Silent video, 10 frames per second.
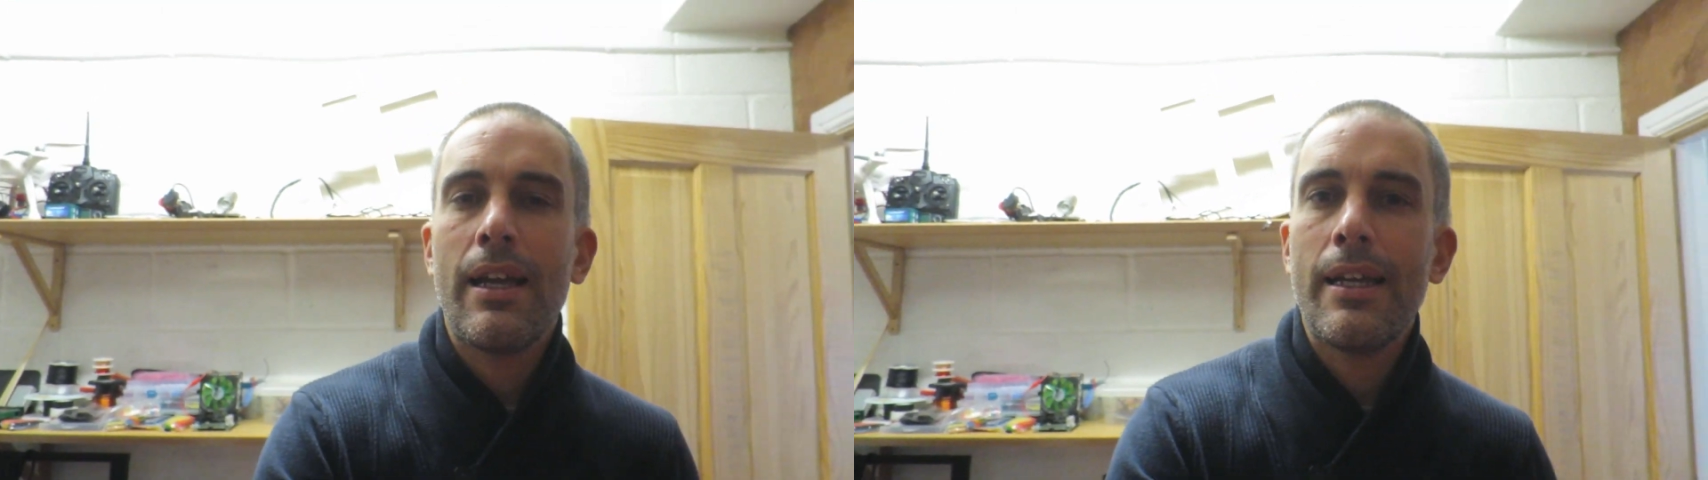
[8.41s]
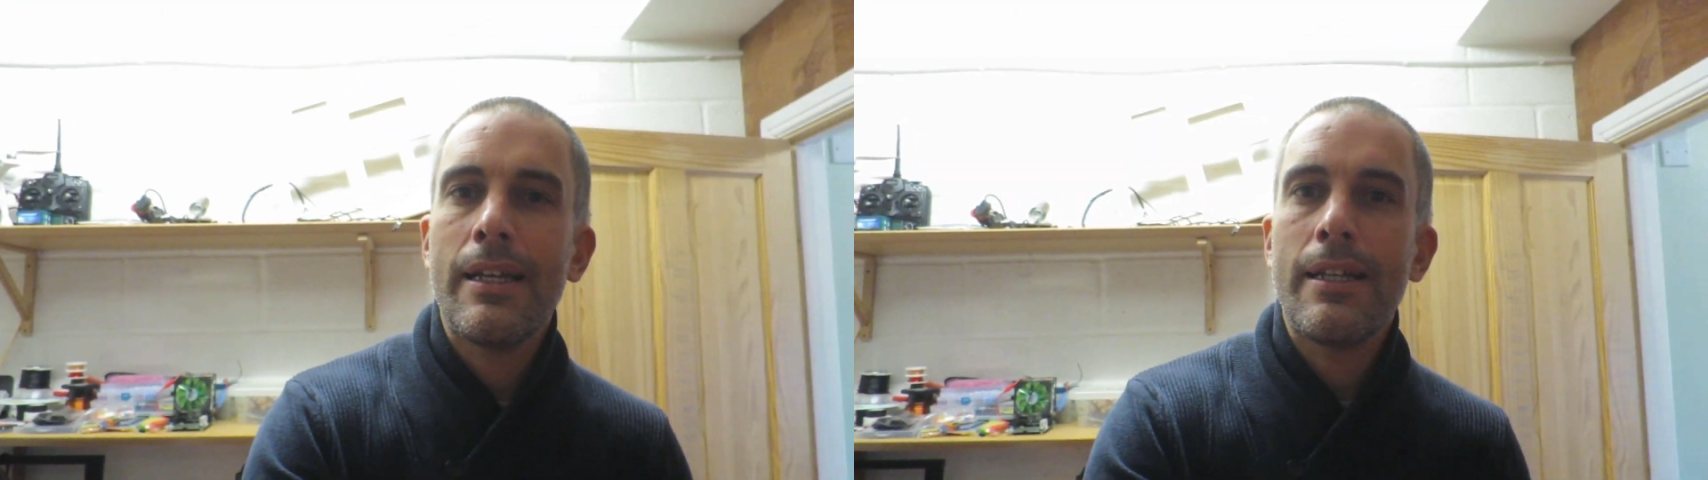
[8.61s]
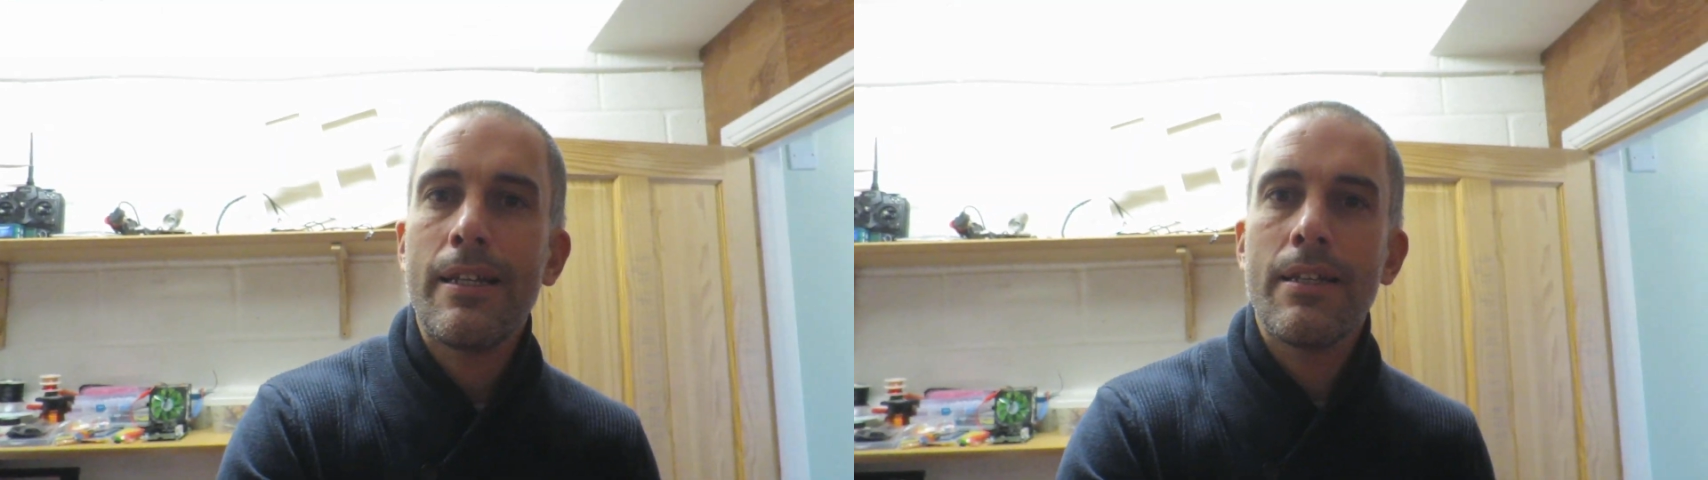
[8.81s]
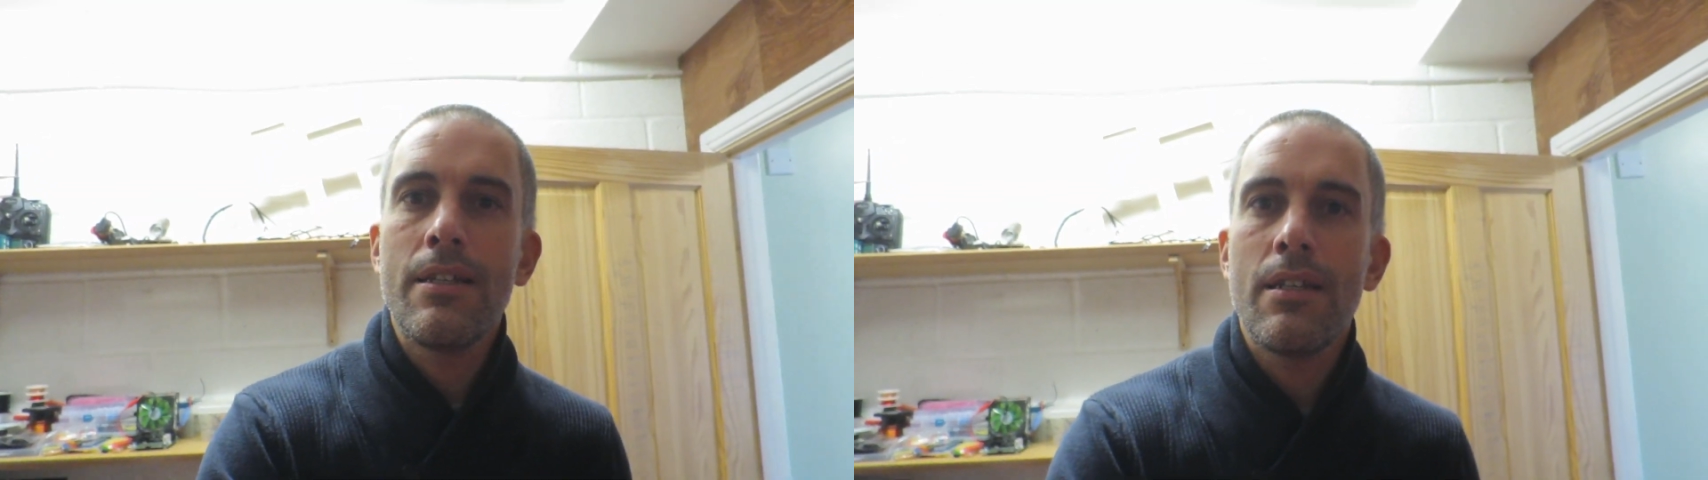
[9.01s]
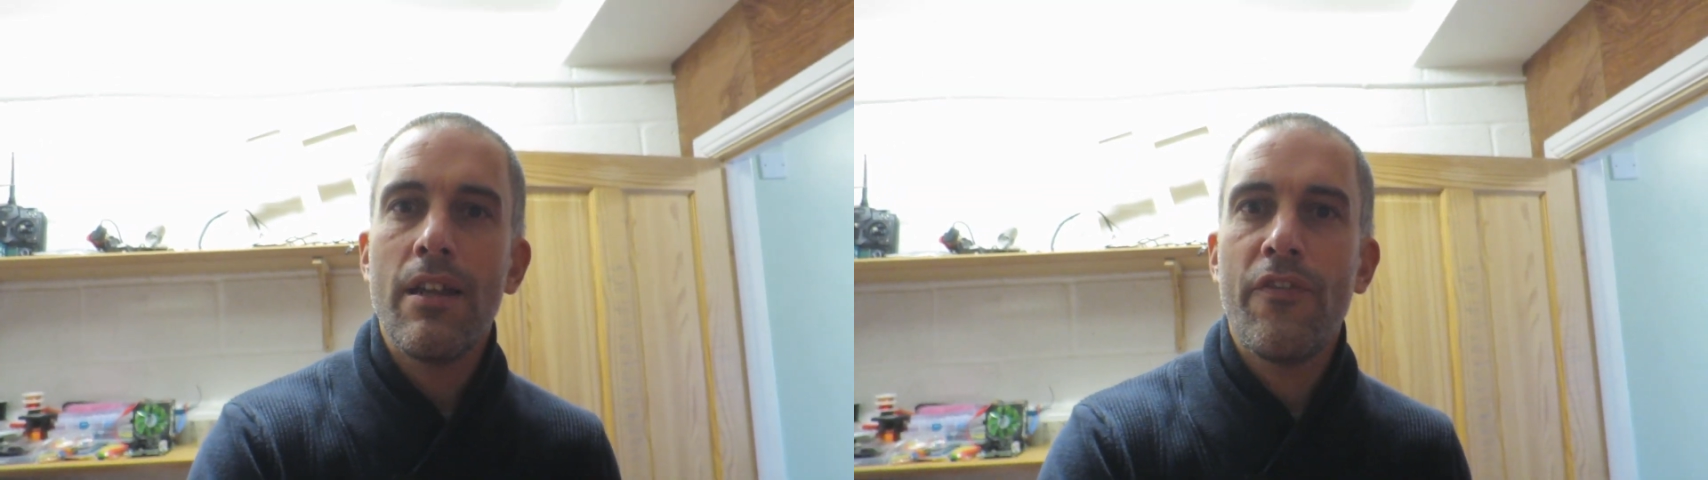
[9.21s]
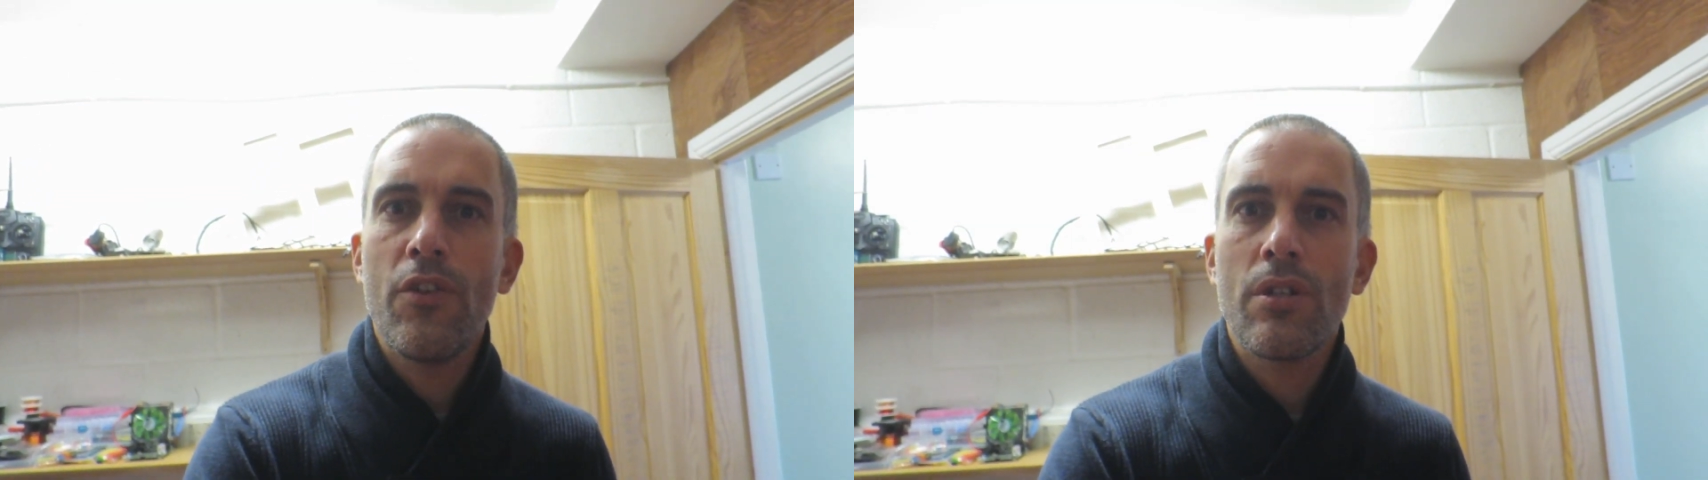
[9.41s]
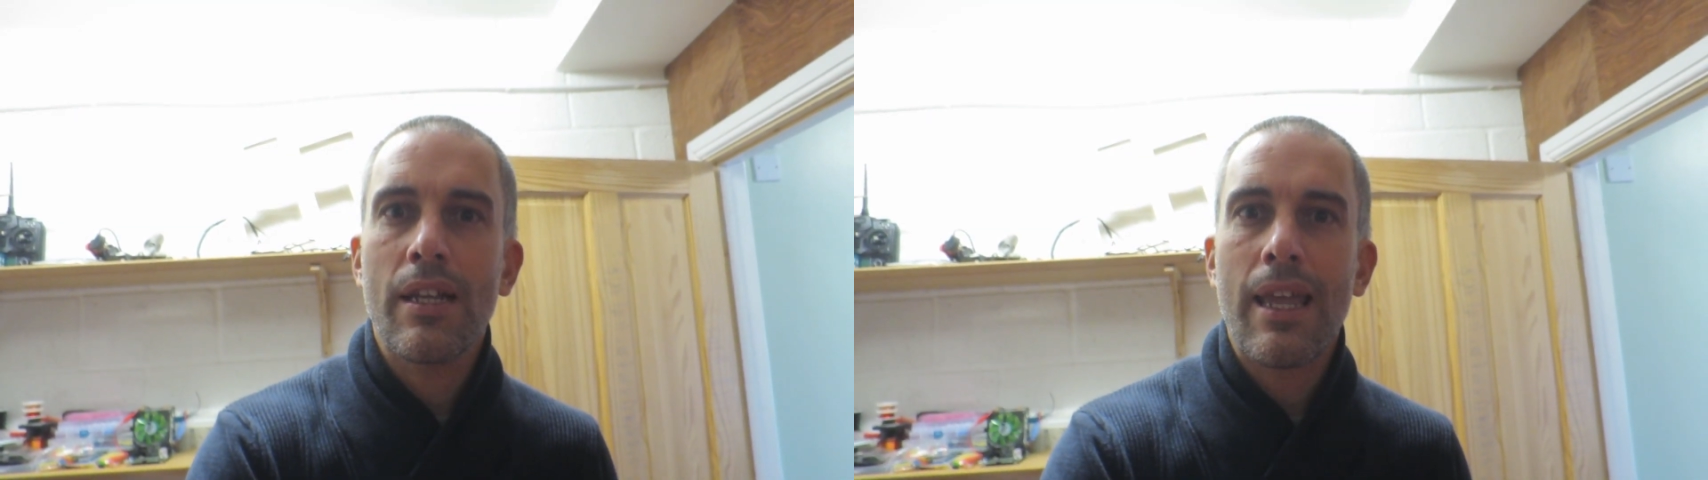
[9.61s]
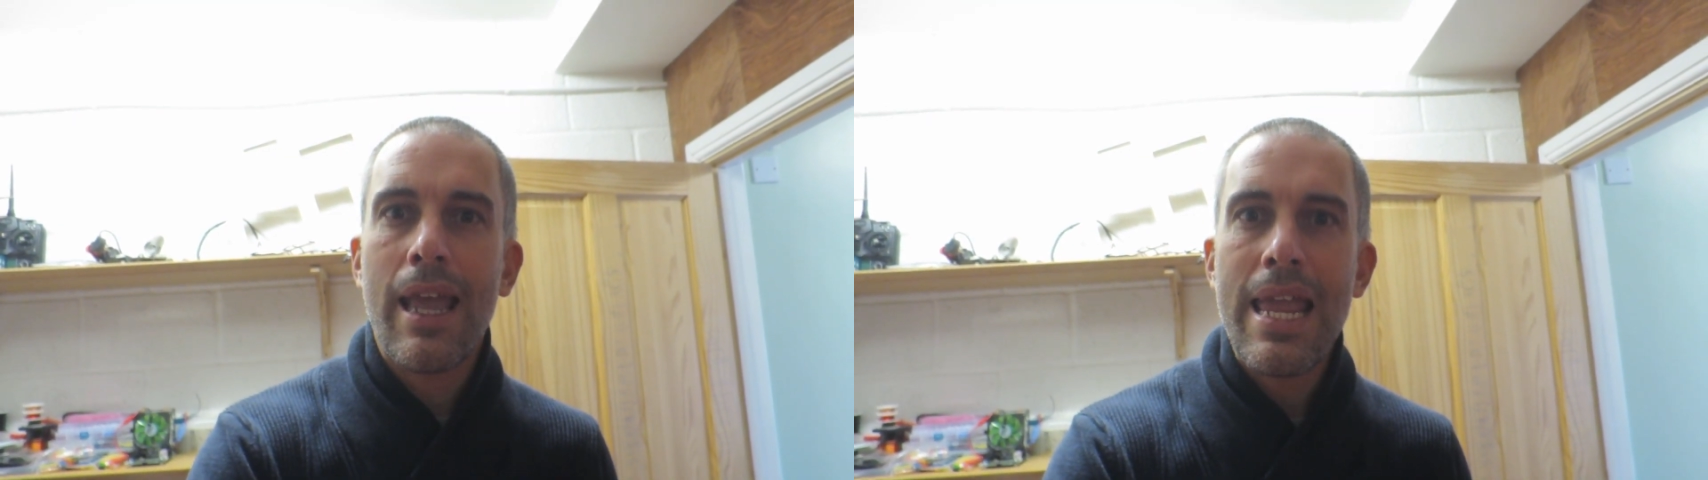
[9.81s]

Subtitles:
and it feels like